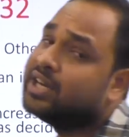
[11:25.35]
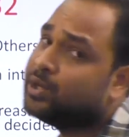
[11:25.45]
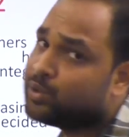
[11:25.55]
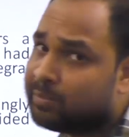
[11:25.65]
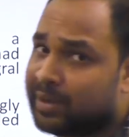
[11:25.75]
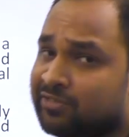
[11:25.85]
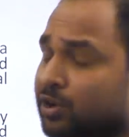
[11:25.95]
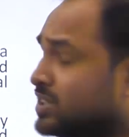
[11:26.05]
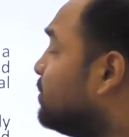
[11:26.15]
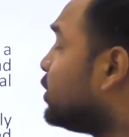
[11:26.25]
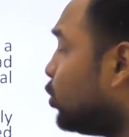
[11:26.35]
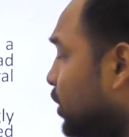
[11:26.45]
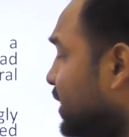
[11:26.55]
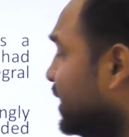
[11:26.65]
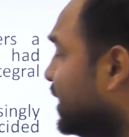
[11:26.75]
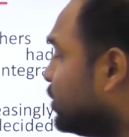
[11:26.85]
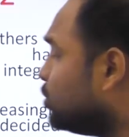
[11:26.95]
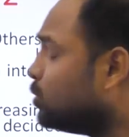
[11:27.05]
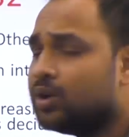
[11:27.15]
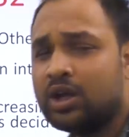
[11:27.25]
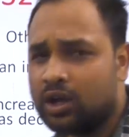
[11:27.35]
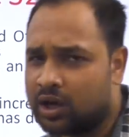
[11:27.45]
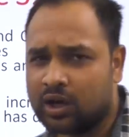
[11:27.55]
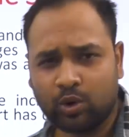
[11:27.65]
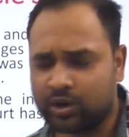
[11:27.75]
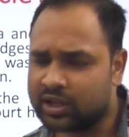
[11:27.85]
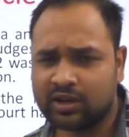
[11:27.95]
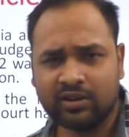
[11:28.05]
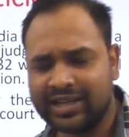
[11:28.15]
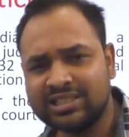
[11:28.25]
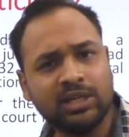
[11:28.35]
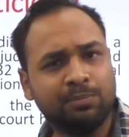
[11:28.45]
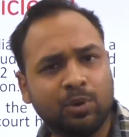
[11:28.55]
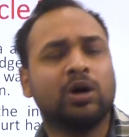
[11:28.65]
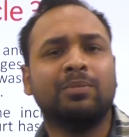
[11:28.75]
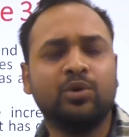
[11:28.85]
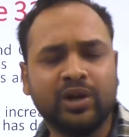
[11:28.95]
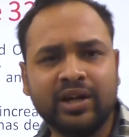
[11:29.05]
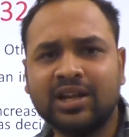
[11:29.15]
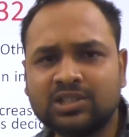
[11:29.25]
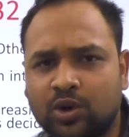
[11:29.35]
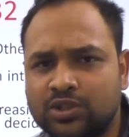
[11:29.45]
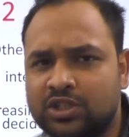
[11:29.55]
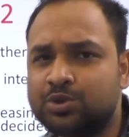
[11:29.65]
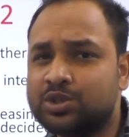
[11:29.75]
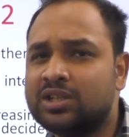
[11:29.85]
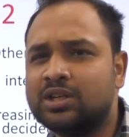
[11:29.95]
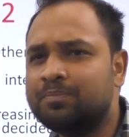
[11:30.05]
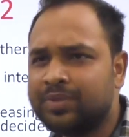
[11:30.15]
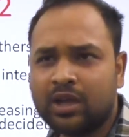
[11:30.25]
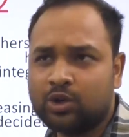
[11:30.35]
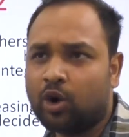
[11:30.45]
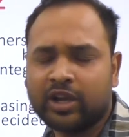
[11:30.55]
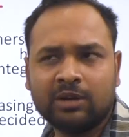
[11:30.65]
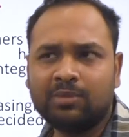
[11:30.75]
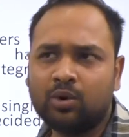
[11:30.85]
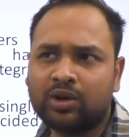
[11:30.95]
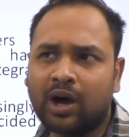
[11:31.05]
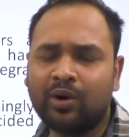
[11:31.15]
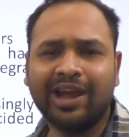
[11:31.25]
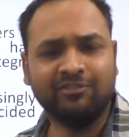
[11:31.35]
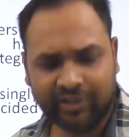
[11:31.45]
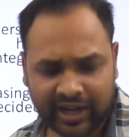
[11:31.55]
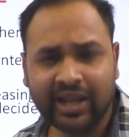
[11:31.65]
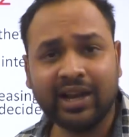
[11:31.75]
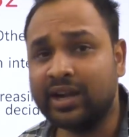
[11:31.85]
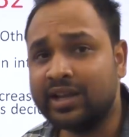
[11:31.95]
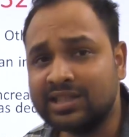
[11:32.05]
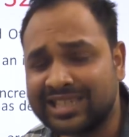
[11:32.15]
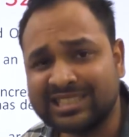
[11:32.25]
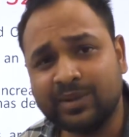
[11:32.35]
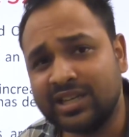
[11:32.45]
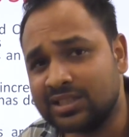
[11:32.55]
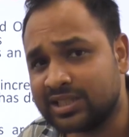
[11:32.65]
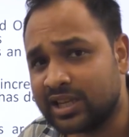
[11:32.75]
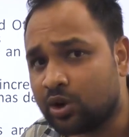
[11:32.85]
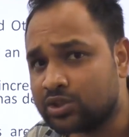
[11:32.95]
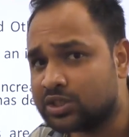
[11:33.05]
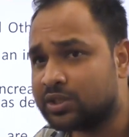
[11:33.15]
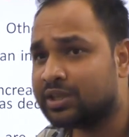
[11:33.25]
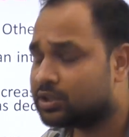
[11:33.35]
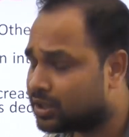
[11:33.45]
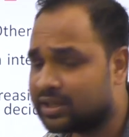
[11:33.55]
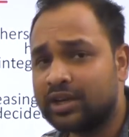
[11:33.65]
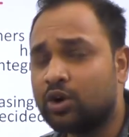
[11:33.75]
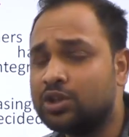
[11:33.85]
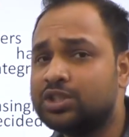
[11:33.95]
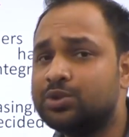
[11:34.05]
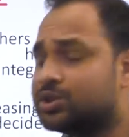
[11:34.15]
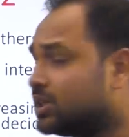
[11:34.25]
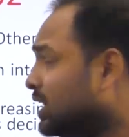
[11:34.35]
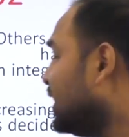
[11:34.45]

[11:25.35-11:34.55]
that you can make. For example, Rohit Day, who wrote a recent book about India's constitution, talking about how everyday Indians experience their constitution.